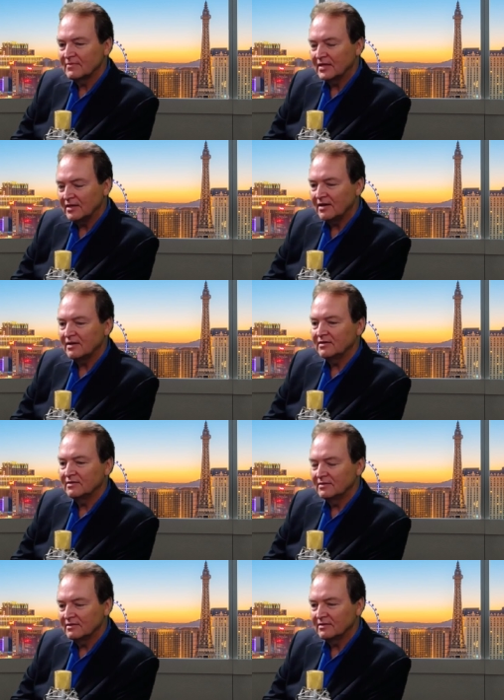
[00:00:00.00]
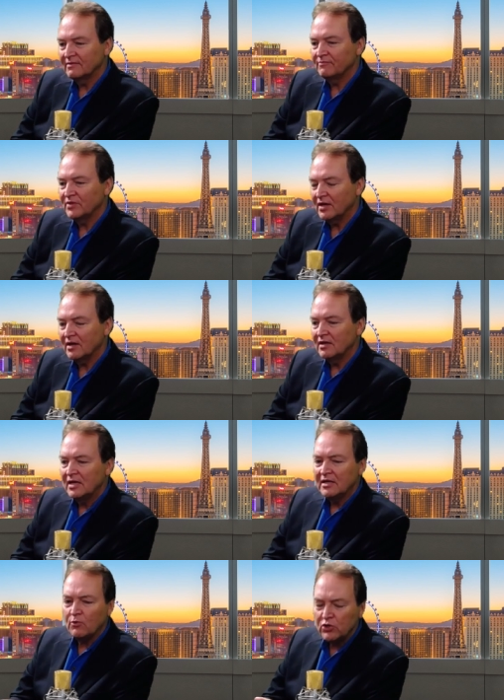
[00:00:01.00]
Yeah.
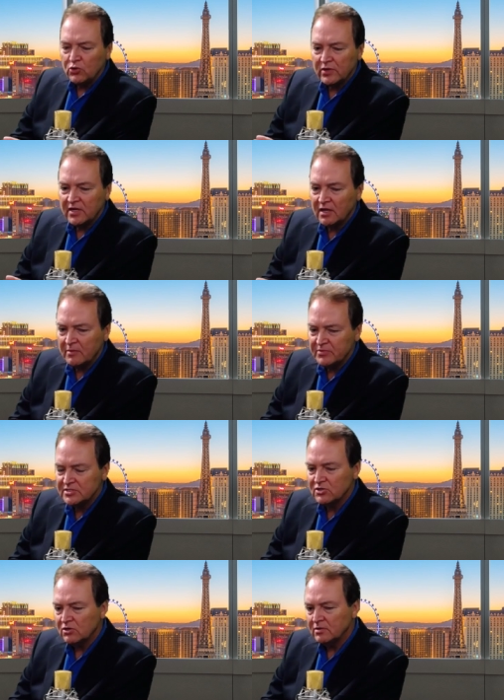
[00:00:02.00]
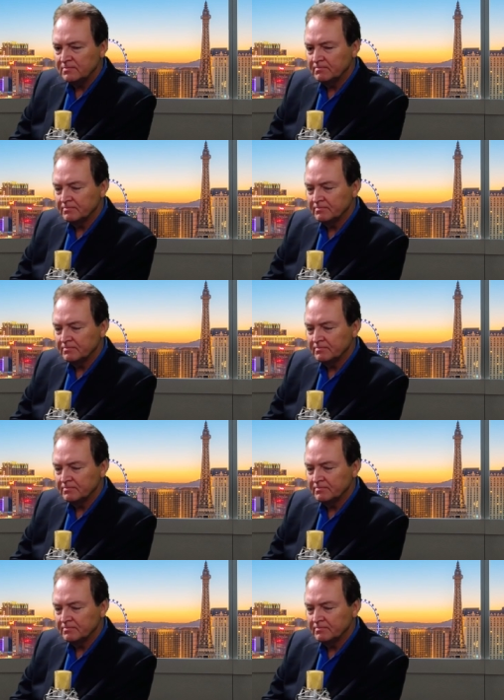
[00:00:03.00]
Now, were you in the Olympics at all?